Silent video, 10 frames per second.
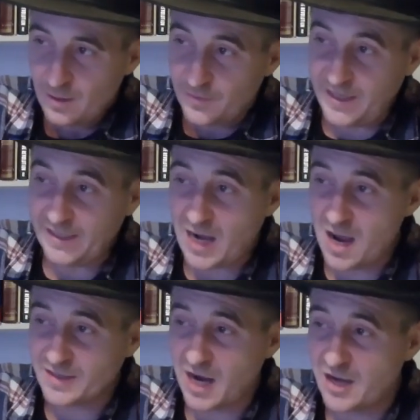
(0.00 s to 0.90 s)
the
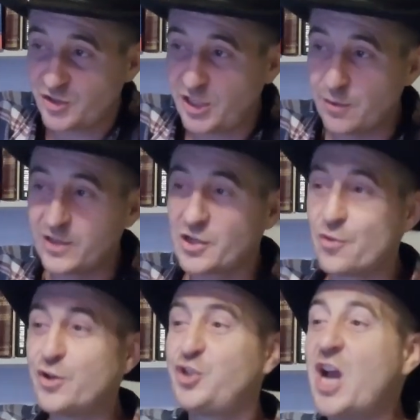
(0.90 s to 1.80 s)
Hecatoncheires are
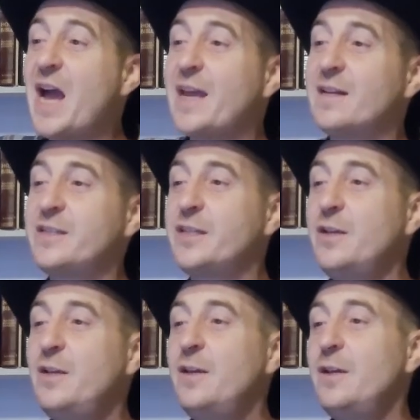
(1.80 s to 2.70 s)
the giants
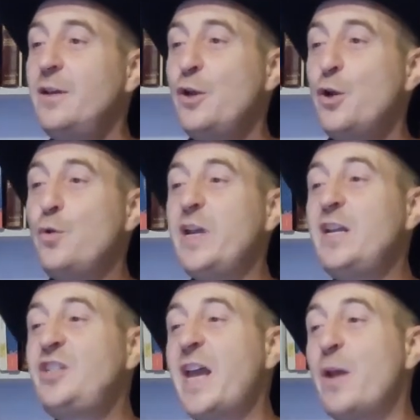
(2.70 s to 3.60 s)
who
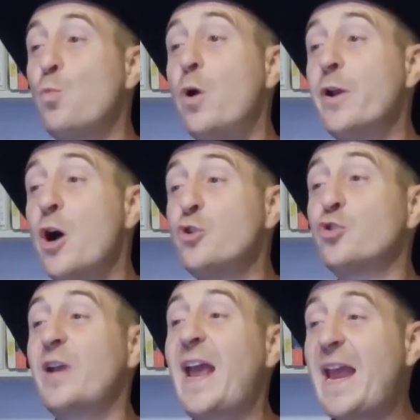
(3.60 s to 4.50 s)
each had
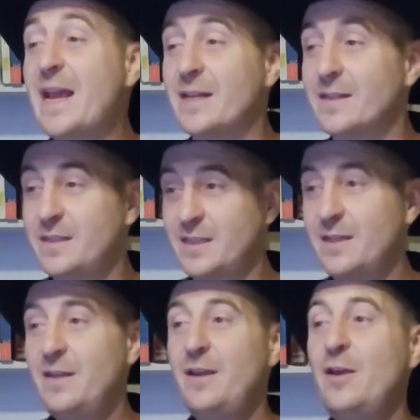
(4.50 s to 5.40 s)
100
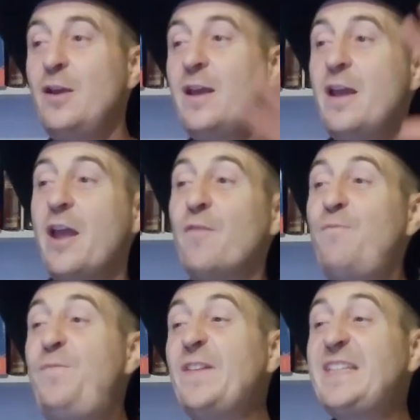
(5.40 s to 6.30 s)
hands
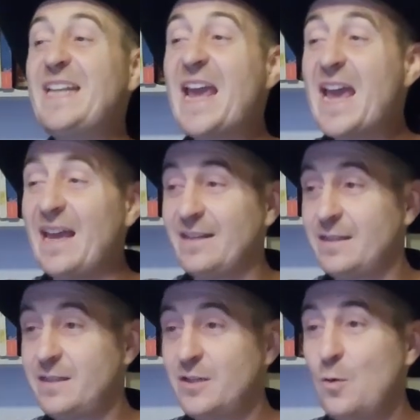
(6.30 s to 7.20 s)
and 50
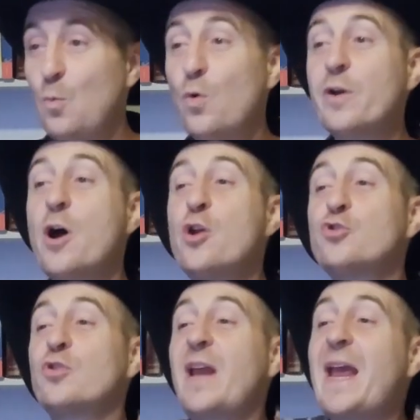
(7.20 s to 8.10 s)
heads.
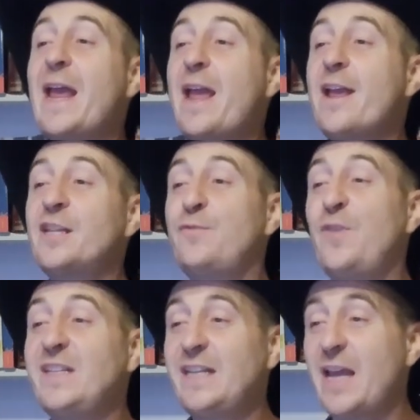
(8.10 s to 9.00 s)
100 hands,
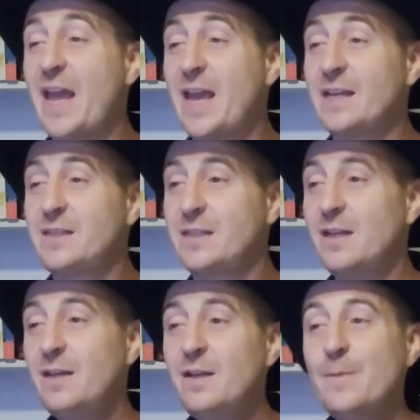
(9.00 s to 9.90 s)
50
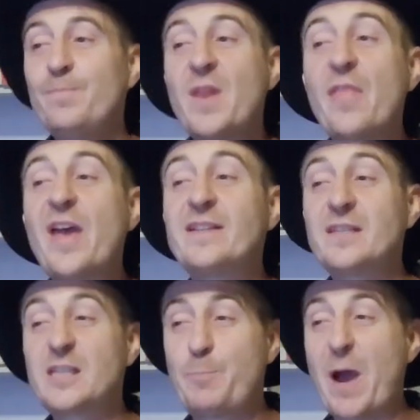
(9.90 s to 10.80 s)
heads. Now that's
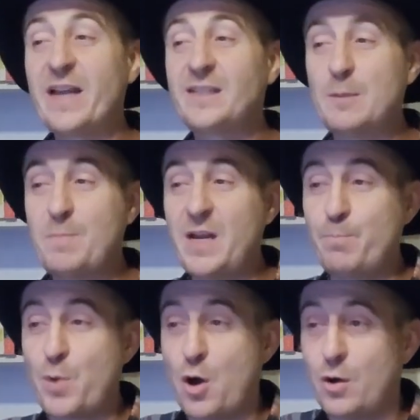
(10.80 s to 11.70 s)
a spicy
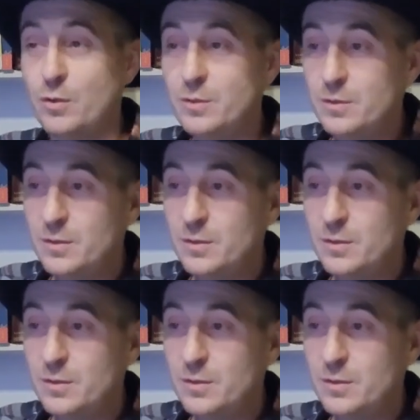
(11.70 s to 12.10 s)
meatball.